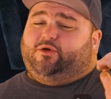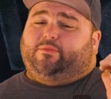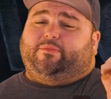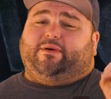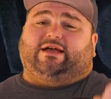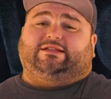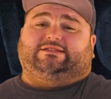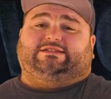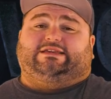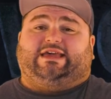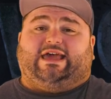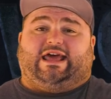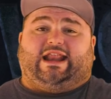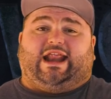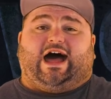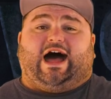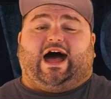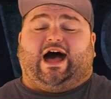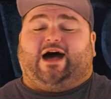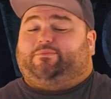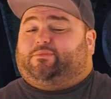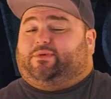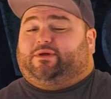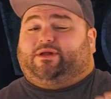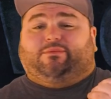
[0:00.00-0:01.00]
about to get
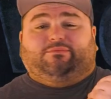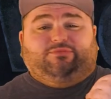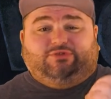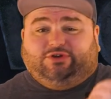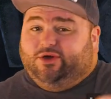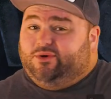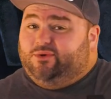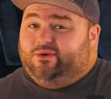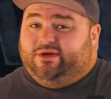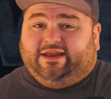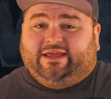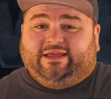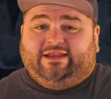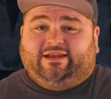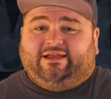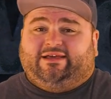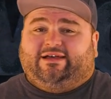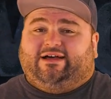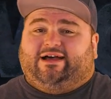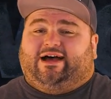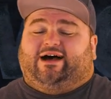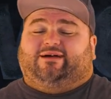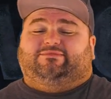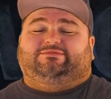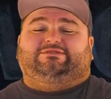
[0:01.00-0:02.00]
hot, but I'm doing it.
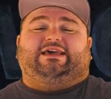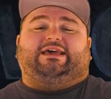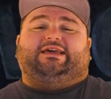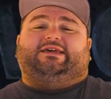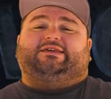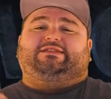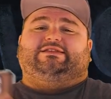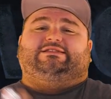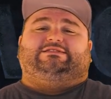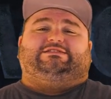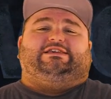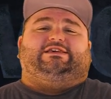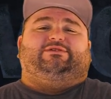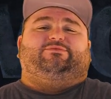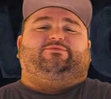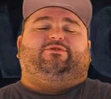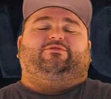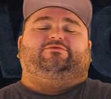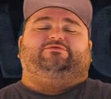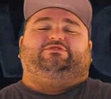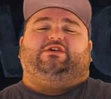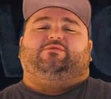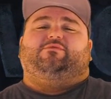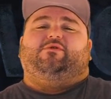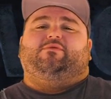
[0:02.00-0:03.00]
I'm taking the
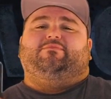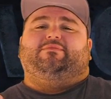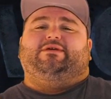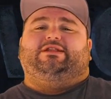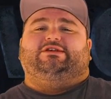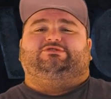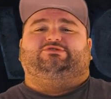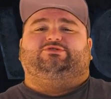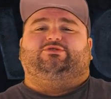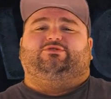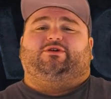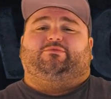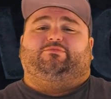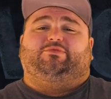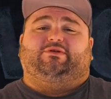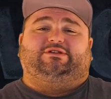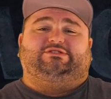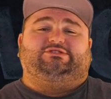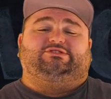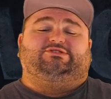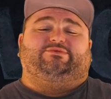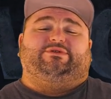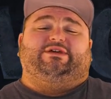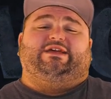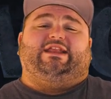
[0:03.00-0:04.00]
T-Wolves, giving Minnesota
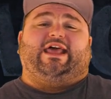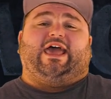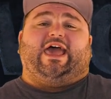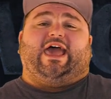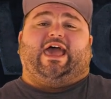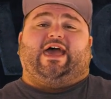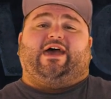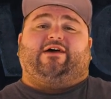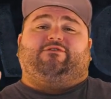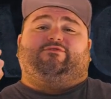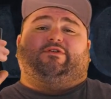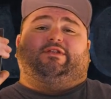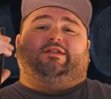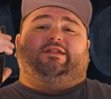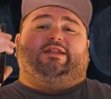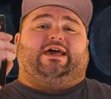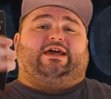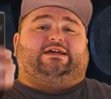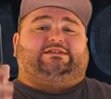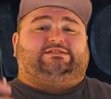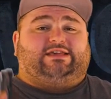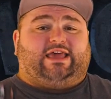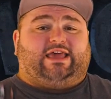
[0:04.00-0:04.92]
+3.5 next